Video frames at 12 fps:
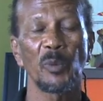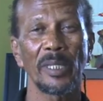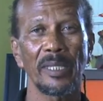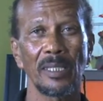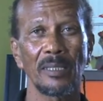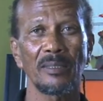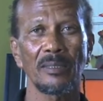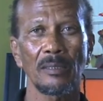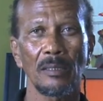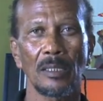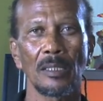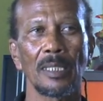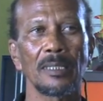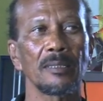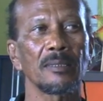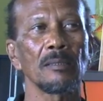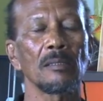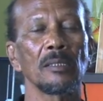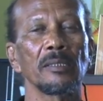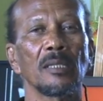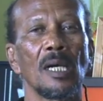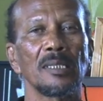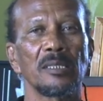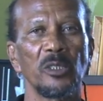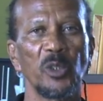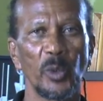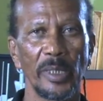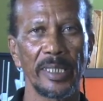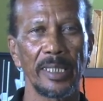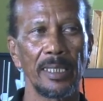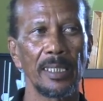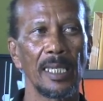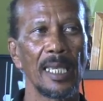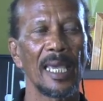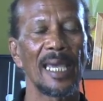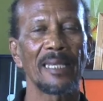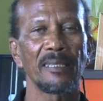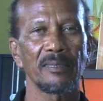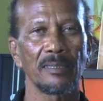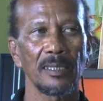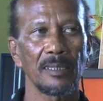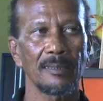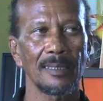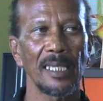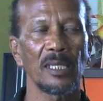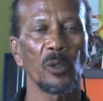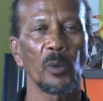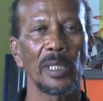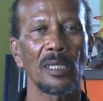within a circle, and the circle is continuity, and it's like we're